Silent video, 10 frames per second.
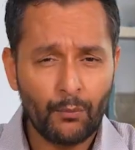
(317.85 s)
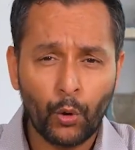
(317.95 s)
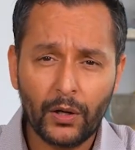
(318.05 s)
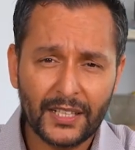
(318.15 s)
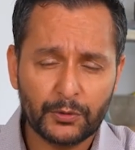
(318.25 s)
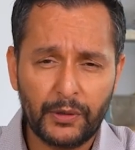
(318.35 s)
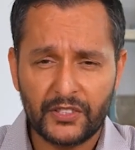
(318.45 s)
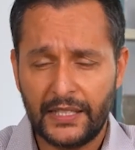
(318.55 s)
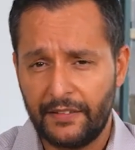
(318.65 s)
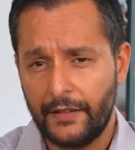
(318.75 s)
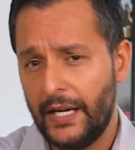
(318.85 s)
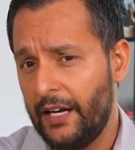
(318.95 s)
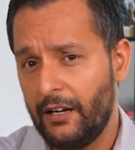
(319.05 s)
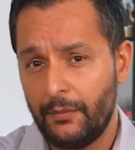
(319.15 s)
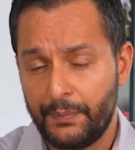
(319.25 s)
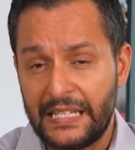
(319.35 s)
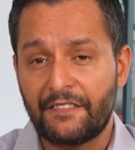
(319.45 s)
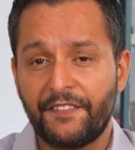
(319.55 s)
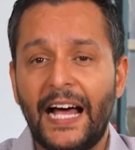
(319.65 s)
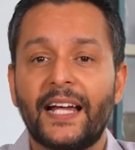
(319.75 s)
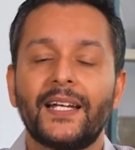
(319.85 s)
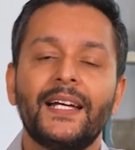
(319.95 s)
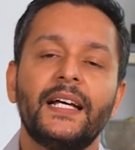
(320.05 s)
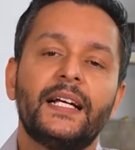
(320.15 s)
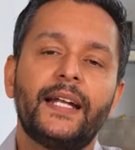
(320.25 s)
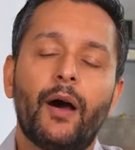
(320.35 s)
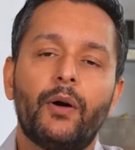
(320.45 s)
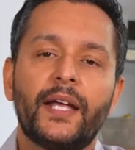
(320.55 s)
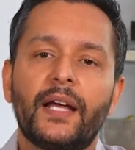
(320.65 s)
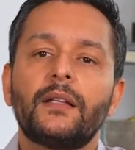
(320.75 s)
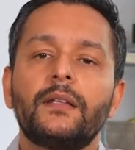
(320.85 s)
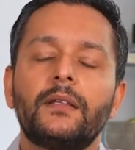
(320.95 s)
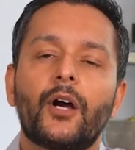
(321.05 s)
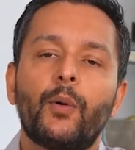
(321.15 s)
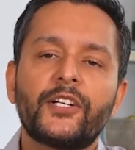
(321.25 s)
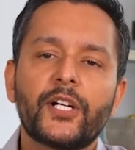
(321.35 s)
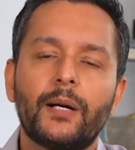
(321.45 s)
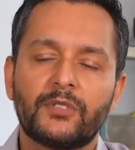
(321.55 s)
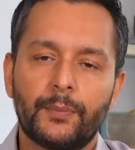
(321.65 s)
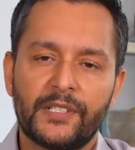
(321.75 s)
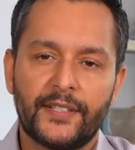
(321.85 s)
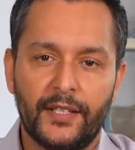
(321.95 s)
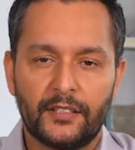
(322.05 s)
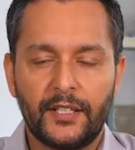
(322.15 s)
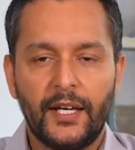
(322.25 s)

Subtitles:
more or less, we've seen it being flat. Now, again, the question comes up is this.